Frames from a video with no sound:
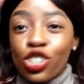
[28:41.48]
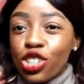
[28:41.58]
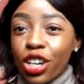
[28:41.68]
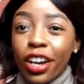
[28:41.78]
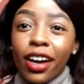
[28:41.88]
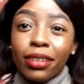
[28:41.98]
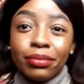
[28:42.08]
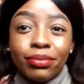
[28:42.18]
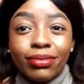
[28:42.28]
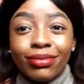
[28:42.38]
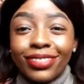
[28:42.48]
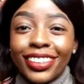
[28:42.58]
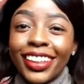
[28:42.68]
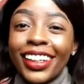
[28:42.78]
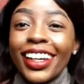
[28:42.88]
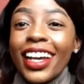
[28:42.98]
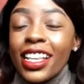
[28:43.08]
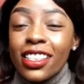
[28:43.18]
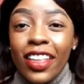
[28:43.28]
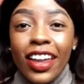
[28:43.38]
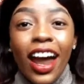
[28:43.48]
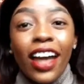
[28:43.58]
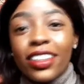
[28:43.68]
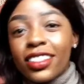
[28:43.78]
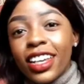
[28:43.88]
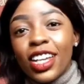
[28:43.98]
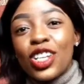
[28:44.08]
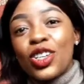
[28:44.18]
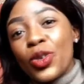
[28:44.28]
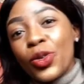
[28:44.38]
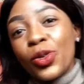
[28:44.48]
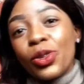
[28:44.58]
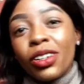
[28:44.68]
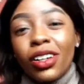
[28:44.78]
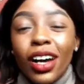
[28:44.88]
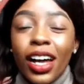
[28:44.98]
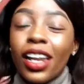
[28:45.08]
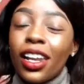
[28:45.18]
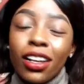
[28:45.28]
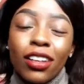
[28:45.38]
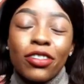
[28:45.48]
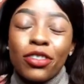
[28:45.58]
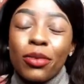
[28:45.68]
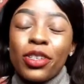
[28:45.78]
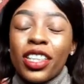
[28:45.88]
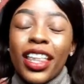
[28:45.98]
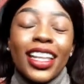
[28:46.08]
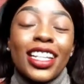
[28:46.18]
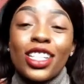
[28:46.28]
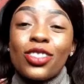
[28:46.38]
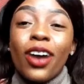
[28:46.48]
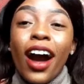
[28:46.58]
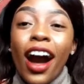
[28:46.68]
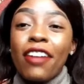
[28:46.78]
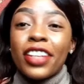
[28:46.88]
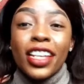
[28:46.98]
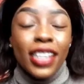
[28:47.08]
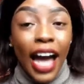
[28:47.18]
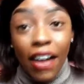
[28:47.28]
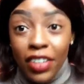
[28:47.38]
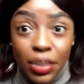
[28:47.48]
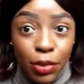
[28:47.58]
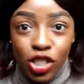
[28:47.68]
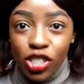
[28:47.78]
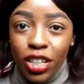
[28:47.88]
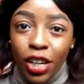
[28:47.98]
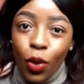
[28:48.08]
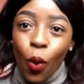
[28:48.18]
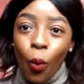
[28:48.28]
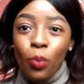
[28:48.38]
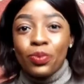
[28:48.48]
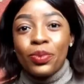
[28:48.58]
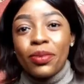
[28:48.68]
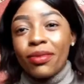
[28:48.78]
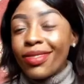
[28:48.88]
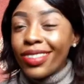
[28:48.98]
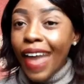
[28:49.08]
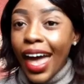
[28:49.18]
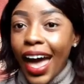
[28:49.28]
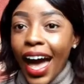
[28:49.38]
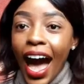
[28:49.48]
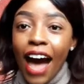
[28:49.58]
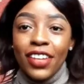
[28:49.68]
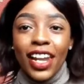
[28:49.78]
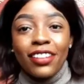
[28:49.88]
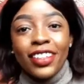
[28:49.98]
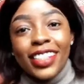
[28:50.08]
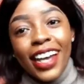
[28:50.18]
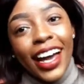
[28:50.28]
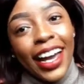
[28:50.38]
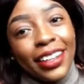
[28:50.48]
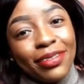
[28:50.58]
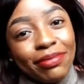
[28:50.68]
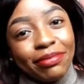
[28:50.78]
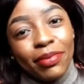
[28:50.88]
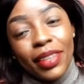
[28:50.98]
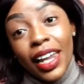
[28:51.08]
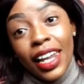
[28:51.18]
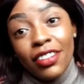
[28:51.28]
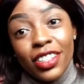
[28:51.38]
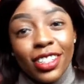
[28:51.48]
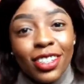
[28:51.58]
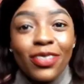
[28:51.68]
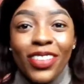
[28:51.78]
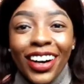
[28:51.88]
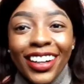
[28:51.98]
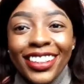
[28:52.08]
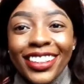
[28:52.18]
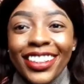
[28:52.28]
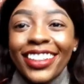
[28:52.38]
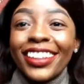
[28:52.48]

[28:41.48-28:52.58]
share, so that others can know a lot of information that they need to have in case they have an emergency at home. Have a lovely time. Love you so much.